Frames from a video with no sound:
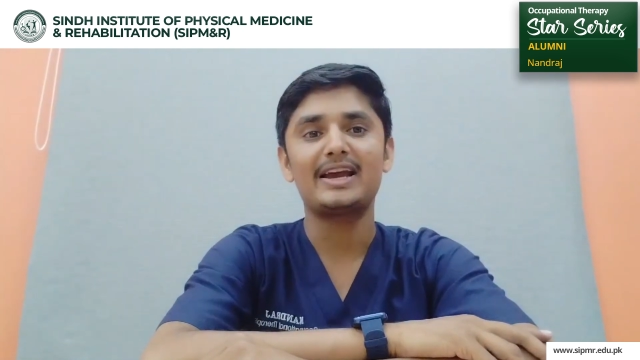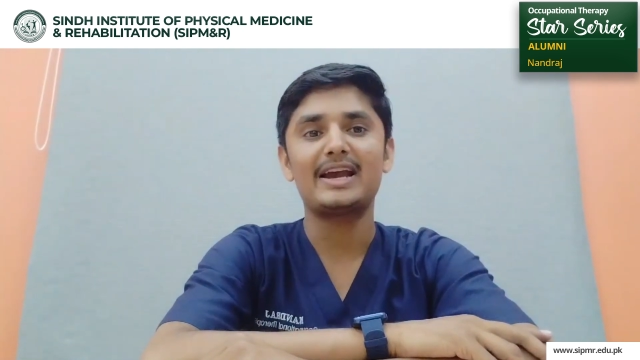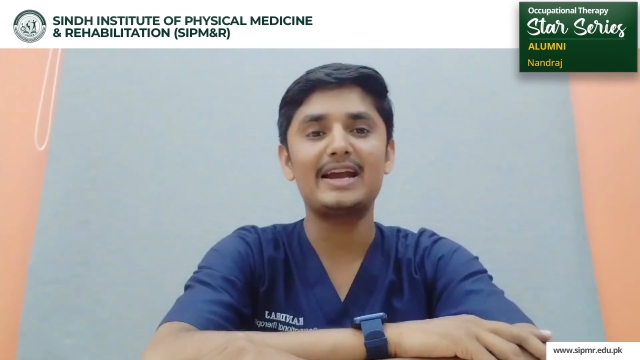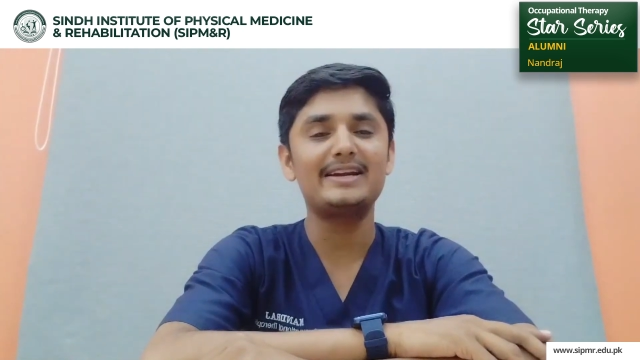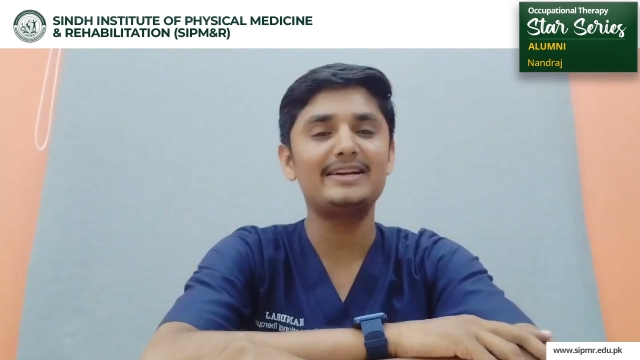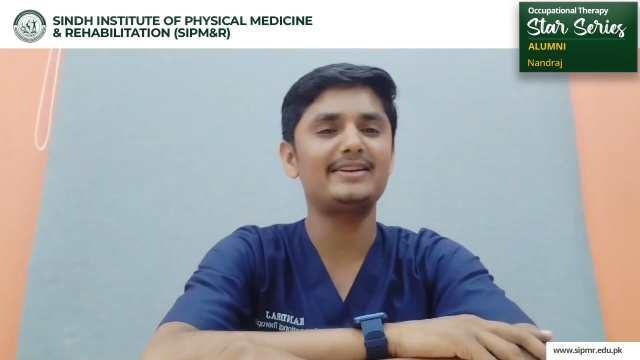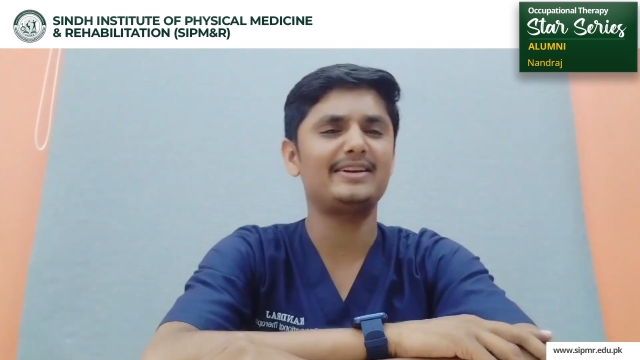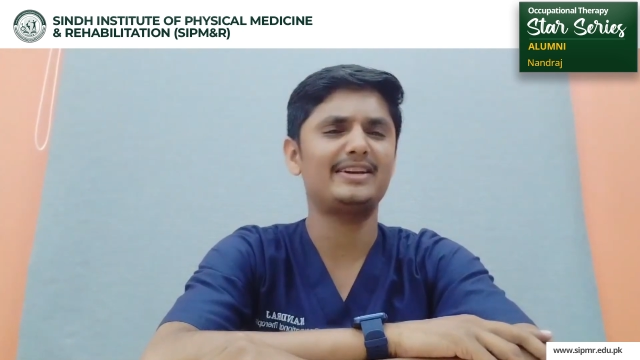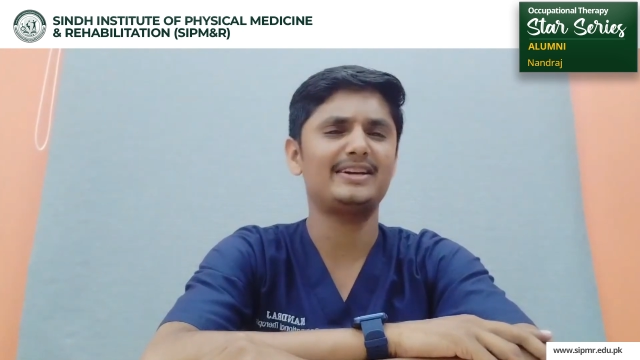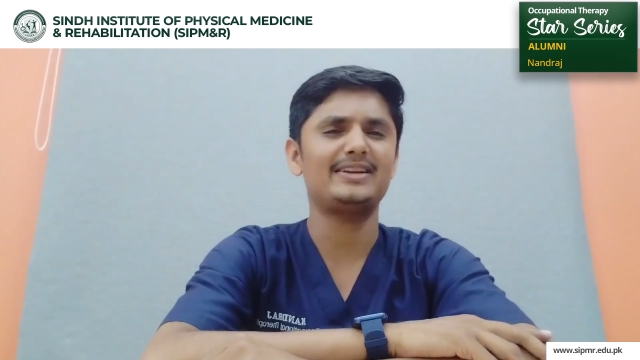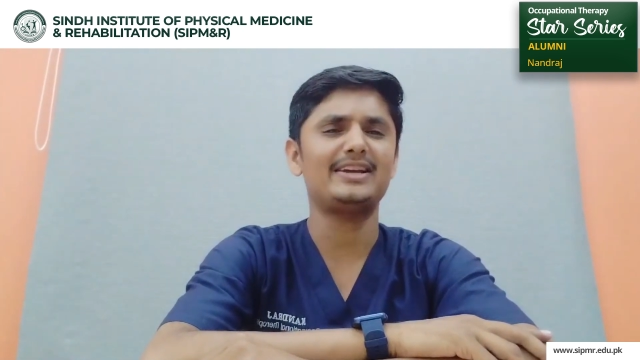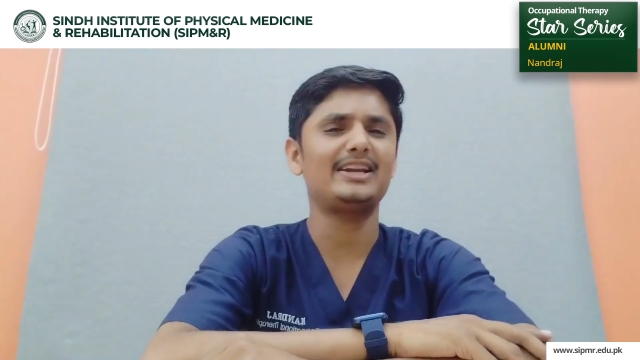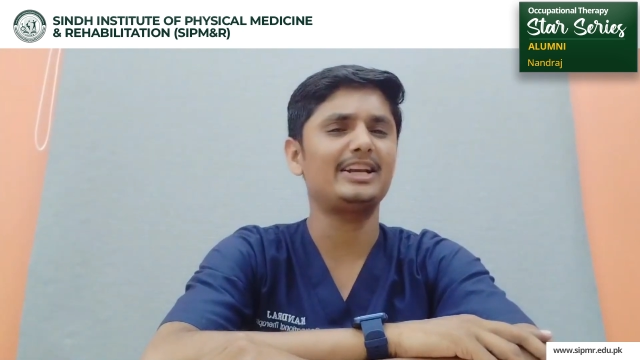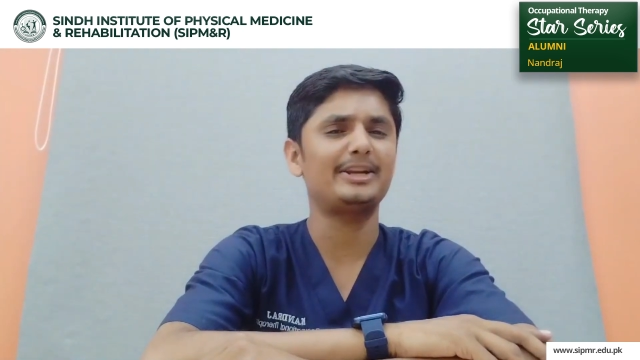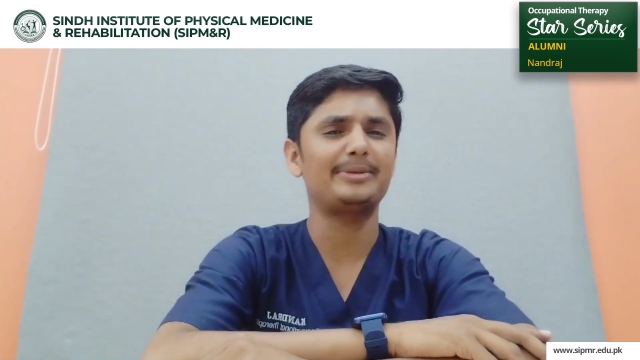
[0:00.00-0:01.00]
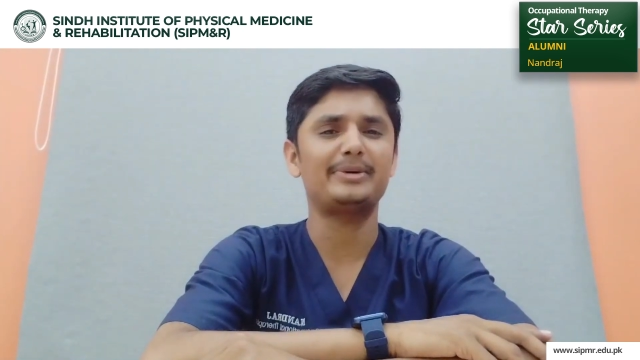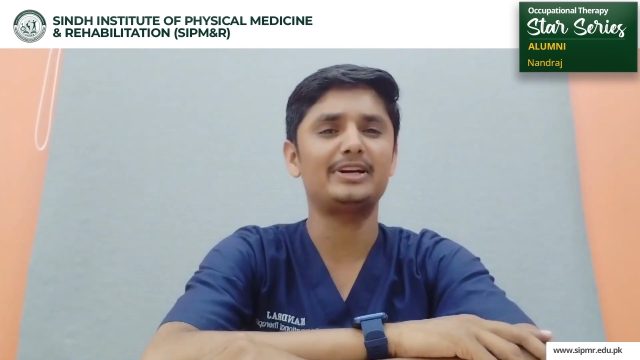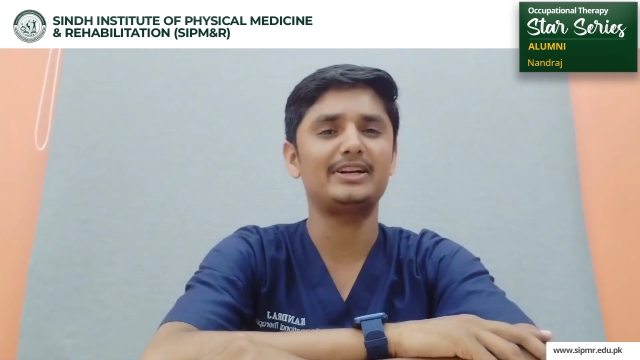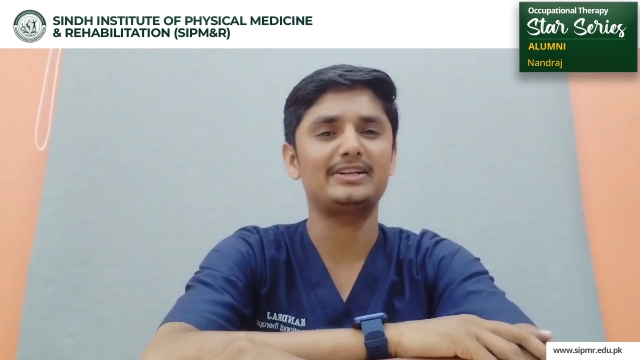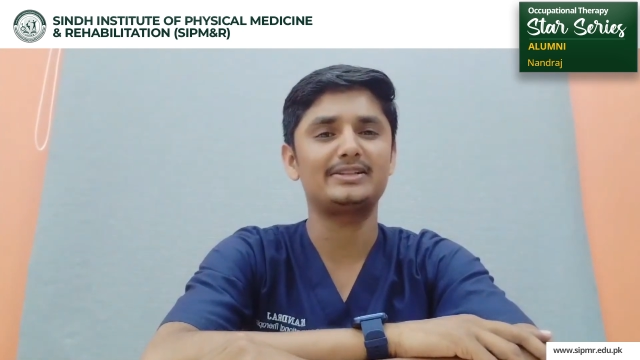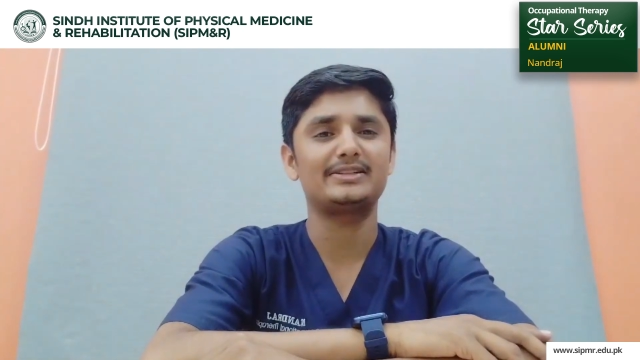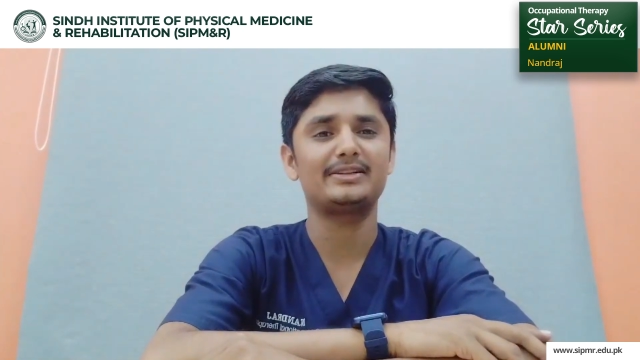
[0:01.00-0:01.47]
and regain
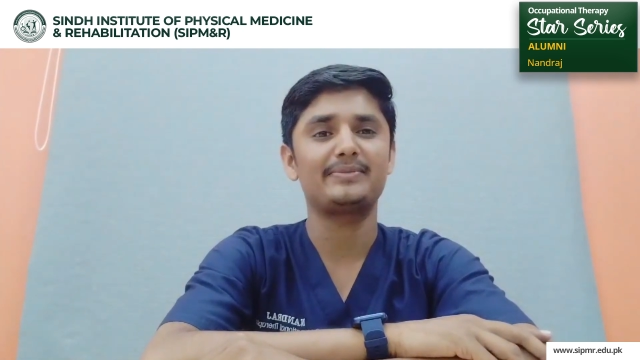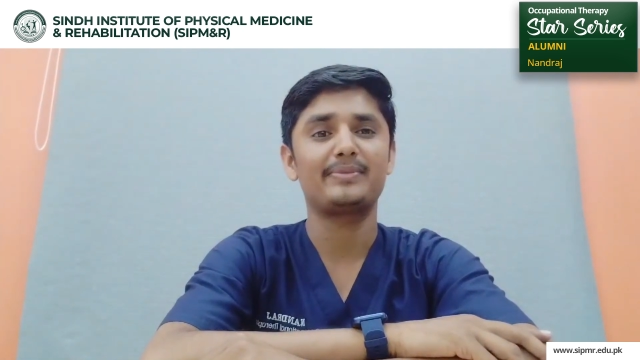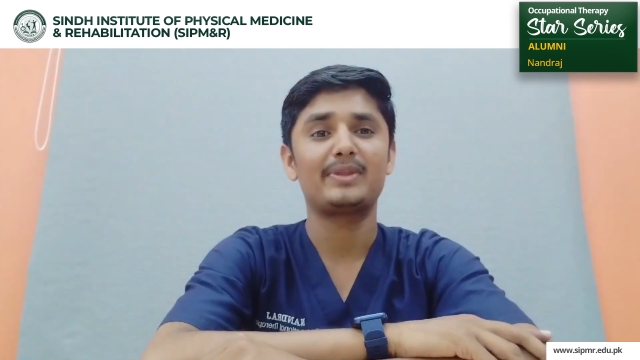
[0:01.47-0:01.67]
independence.